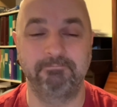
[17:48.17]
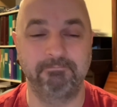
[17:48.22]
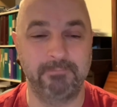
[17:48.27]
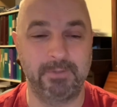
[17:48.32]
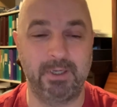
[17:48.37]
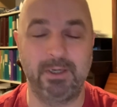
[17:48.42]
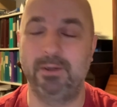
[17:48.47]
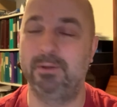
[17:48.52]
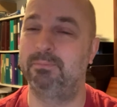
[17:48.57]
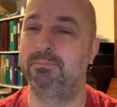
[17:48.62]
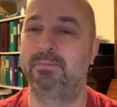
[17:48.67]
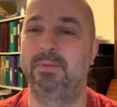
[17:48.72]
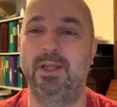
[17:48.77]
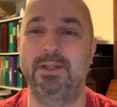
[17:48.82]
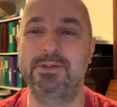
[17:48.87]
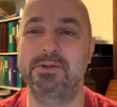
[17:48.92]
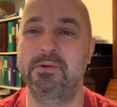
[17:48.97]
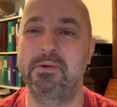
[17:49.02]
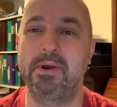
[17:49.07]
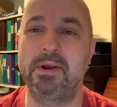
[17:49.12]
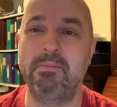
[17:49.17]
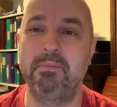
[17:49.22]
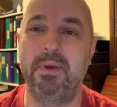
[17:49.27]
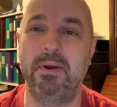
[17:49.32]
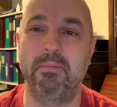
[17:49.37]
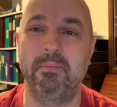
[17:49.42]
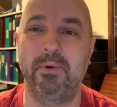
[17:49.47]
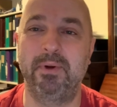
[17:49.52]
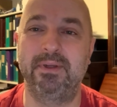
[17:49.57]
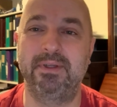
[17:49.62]
I know, lots of great
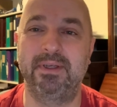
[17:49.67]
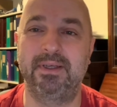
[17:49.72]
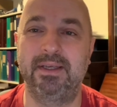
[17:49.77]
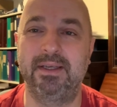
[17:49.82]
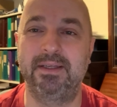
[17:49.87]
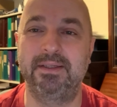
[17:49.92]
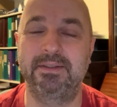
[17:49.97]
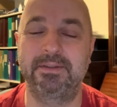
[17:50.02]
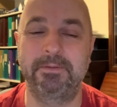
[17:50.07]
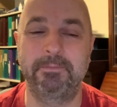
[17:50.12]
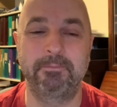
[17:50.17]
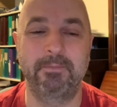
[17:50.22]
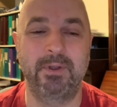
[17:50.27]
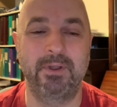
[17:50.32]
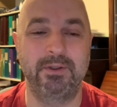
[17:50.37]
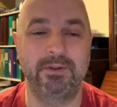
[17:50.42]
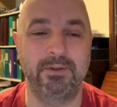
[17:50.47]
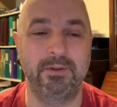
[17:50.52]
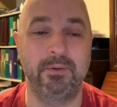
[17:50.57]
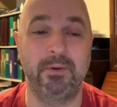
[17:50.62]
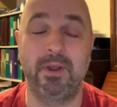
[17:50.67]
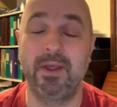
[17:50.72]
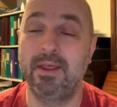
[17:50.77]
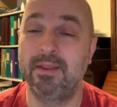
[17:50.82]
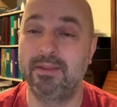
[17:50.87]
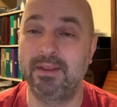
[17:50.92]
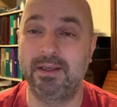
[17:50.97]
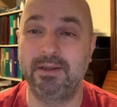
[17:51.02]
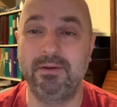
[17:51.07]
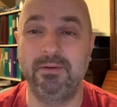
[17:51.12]
memories, I guess. So
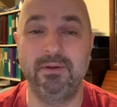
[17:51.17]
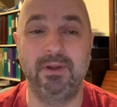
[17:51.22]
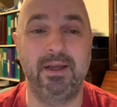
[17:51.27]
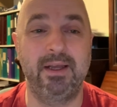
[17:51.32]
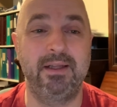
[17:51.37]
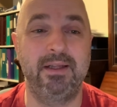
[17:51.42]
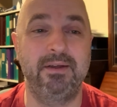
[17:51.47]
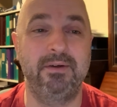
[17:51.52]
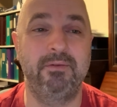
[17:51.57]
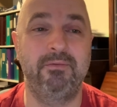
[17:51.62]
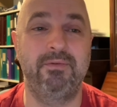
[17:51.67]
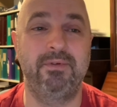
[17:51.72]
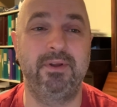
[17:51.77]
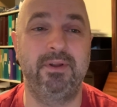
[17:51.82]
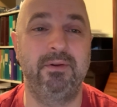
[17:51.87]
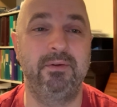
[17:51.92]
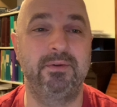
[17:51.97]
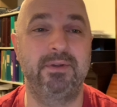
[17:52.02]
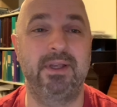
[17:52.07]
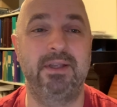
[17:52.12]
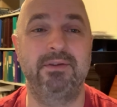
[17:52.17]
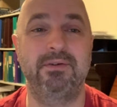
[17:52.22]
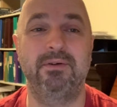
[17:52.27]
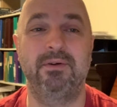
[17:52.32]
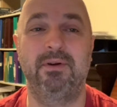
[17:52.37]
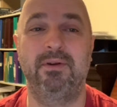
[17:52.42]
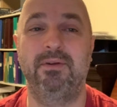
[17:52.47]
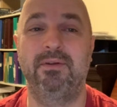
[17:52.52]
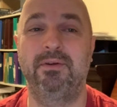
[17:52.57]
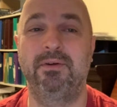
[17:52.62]
thank you, Lila. Hopefully those answer
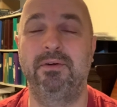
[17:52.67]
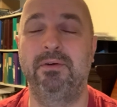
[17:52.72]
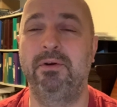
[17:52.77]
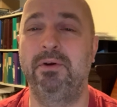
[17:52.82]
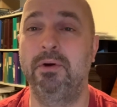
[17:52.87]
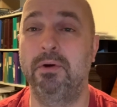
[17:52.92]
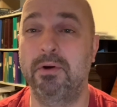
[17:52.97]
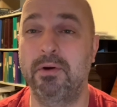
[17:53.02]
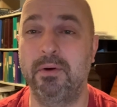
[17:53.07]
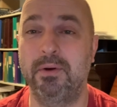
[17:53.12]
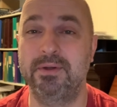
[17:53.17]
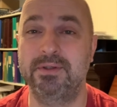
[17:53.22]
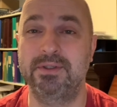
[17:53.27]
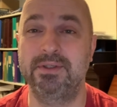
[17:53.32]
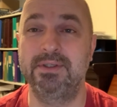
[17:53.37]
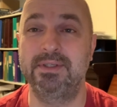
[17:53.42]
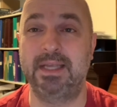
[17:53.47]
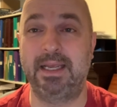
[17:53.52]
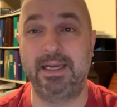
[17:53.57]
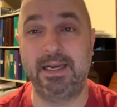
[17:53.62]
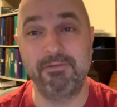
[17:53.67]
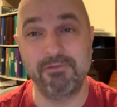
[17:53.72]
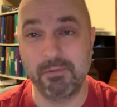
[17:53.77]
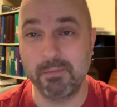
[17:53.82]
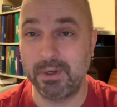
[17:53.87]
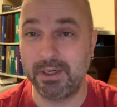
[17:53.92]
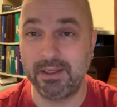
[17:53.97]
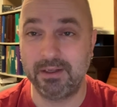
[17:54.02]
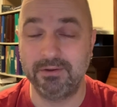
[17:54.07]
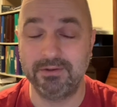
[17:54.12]
your questions and
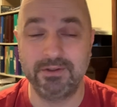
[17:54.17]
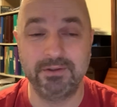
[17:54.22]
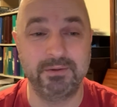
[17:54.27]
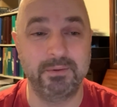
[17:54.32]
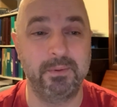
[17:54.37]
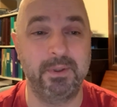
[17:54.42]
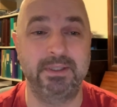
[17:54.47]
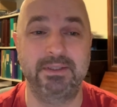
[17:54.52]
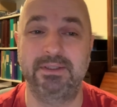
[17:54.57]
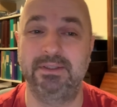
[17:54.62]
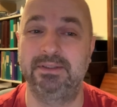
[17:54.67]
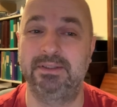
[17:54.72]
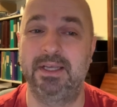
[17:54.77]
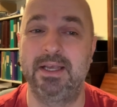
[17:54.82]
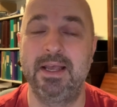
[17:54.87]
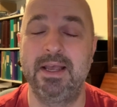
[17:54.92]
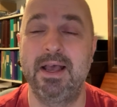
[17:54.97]
everybody else's questions.